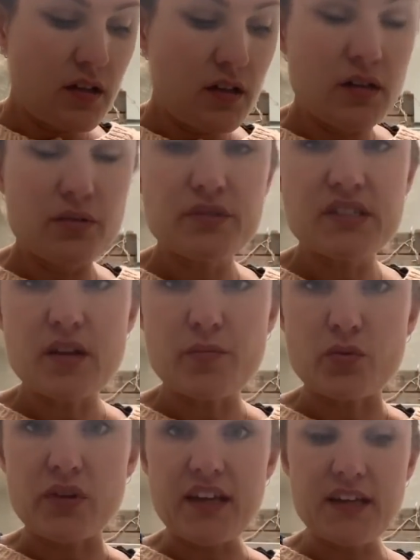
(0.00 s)
It was double
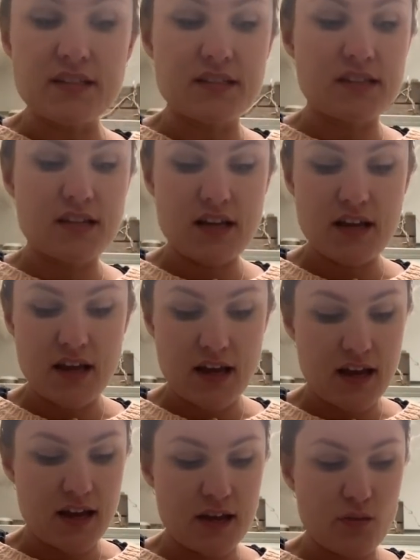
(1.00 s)
knit,
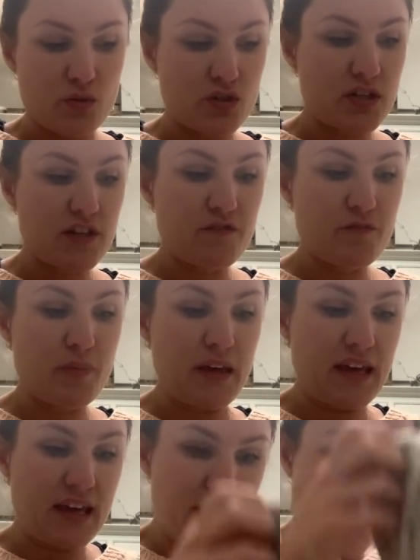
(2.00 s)
and it would have
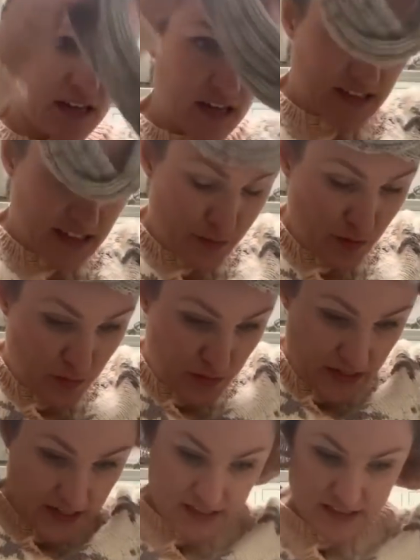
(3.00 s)
been Debbie
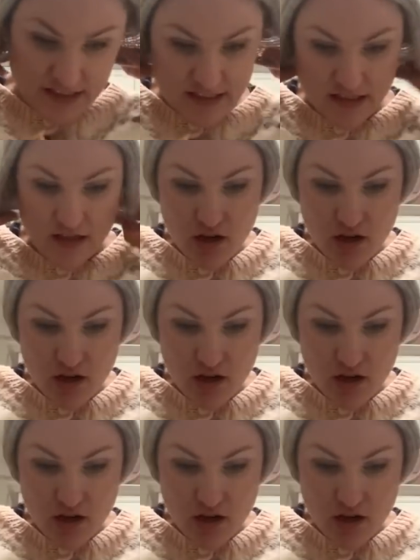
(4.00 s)
Bliss